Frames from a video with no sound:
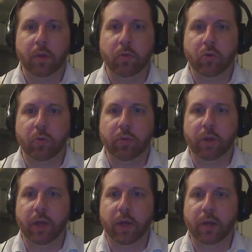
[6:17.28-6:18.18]
troops that
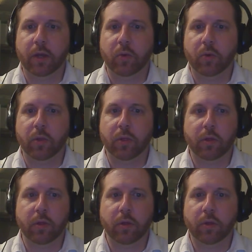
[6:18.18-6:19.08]
he can't deal
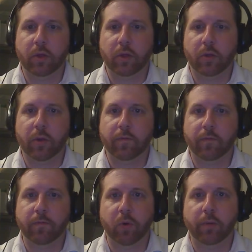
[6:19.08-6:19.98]
with, so that's alright.
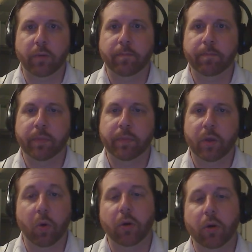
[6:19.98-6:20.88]
4.
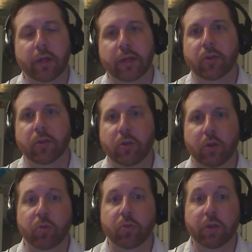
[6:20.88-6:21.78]
Or at least, you
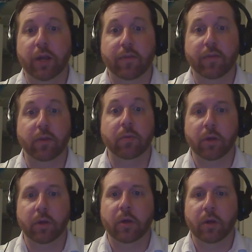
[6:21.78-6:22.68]
know, troops that he'd have to
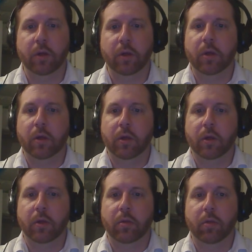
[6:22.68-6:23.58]

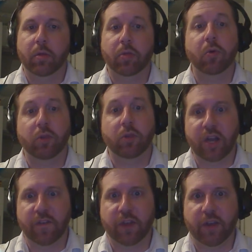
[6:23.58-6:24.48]
throw a
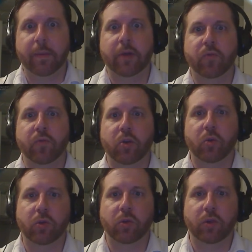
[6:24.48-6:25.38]
significant amount of
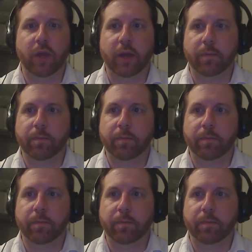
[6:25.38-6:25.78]
resources at.